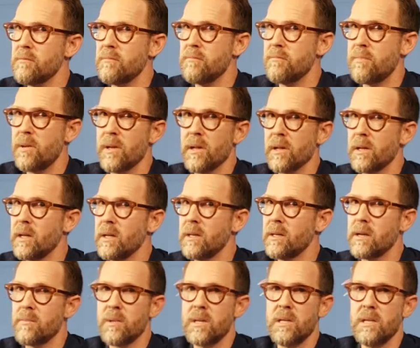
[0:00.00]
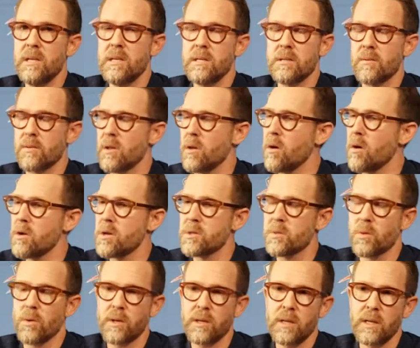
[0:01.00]
Billy. I mean, he's one of the hardest
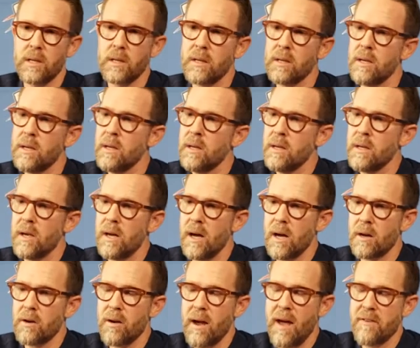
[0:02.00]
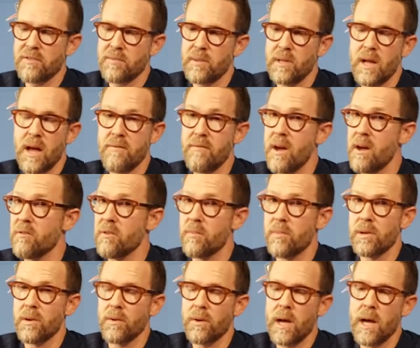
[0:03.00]
working craftsmen I've ever
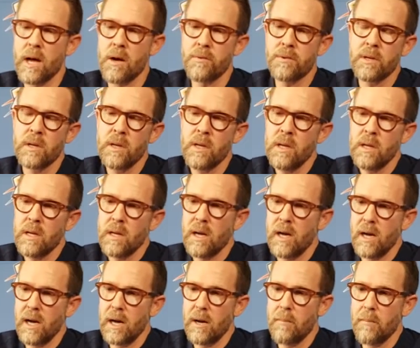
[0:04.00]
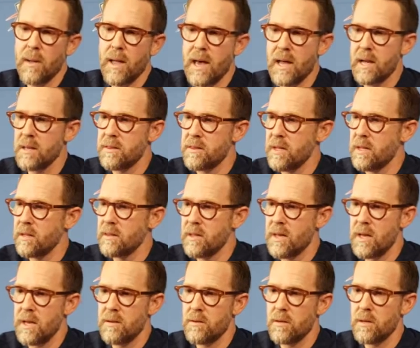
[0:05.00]
been around, and I think
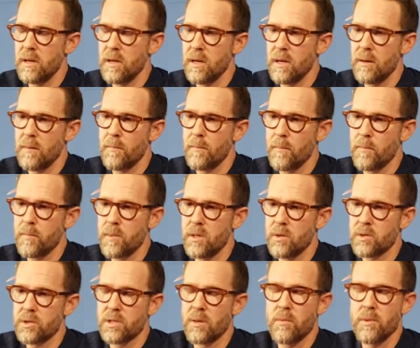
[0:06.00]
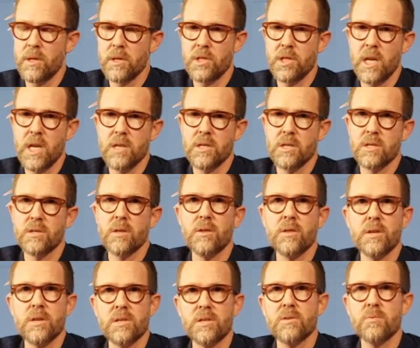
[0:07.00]
that some of the changes on
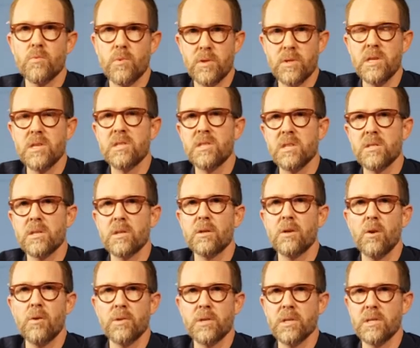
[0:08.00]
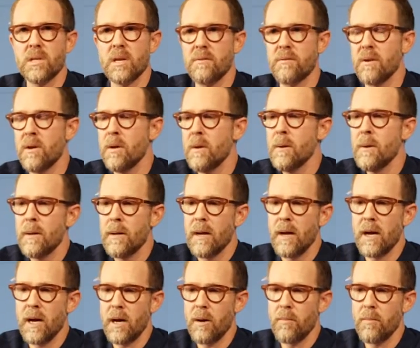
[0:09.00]
this with the assistant coaches
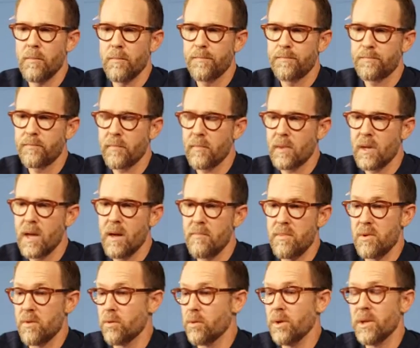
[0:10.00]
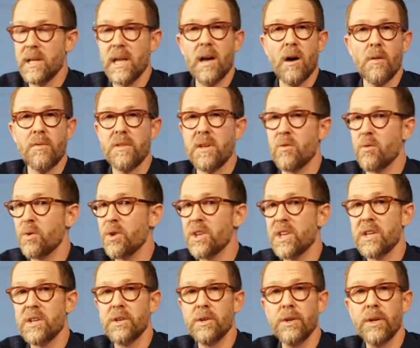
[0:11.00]
have been really healthy,
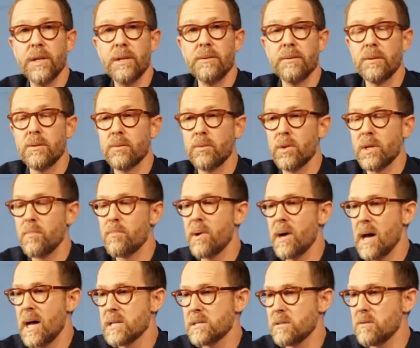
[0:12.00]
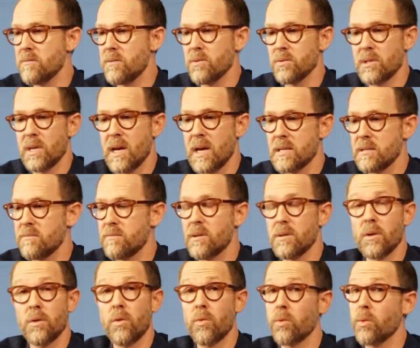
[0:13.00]
really good, really positive. Those guys have done
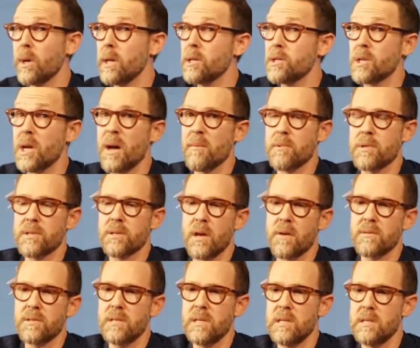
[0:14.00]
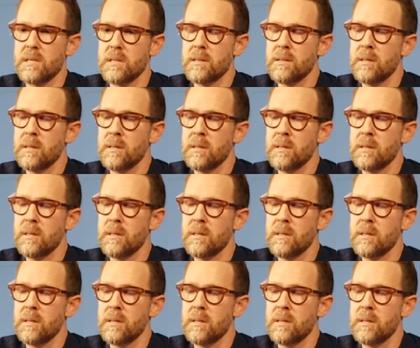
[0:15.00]
a great job this off season.